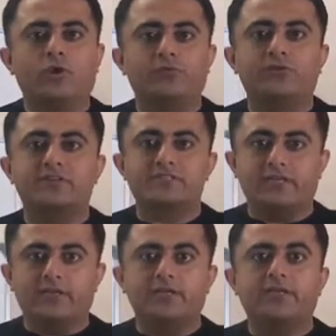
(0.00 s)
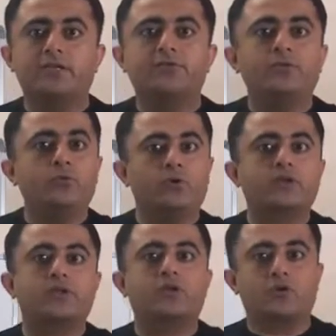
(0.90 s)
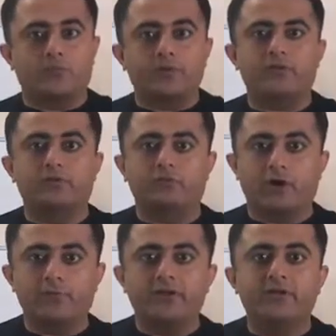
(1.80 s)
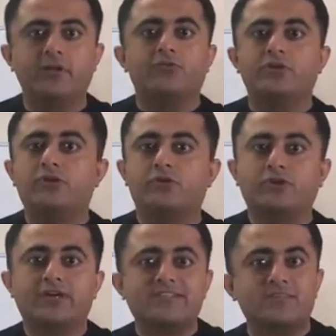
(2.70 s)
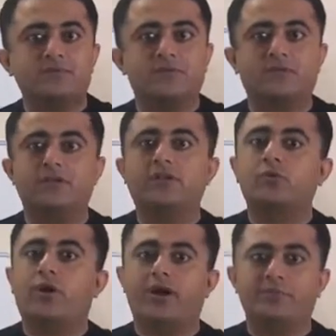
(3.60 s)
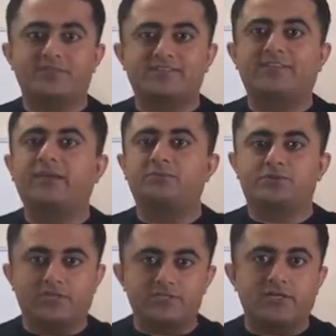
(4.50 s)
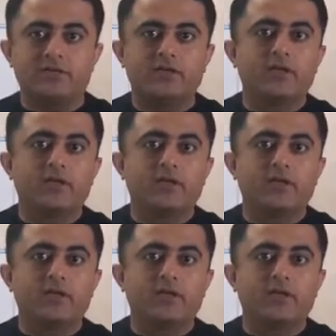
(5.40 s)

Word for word: what we are saying that if you work in a complex environment where your customer requirements keep changing